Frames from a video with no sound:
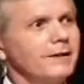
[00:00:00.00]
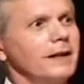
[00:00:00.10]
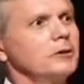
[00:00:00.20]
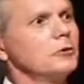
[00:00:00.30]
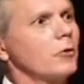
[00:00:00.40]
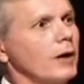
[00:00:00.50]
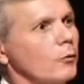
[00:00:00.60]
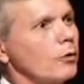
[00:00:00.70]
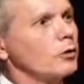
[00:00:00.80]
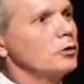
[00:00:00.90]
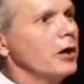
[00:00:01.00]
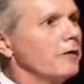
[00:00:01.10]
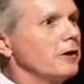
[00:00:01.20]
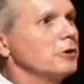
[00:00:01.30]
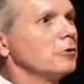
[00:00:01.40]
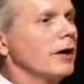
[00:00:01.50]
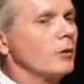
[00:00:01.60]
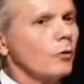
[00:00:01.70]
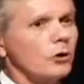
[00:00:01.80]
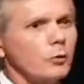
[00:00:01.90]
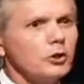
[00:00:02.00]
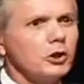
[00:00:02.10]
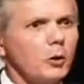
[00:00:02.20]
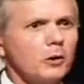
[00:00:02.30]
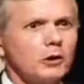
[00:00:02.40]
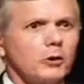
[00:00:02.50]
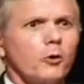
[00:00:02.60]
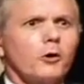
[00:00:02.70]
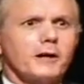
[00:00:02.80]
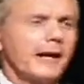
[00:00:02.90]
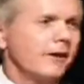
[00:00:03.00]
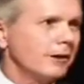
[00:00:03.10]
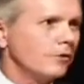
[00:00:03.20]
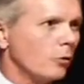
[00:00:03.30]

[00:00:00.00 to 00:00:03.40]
They do great work. You know they do great work when you go into Lenore County,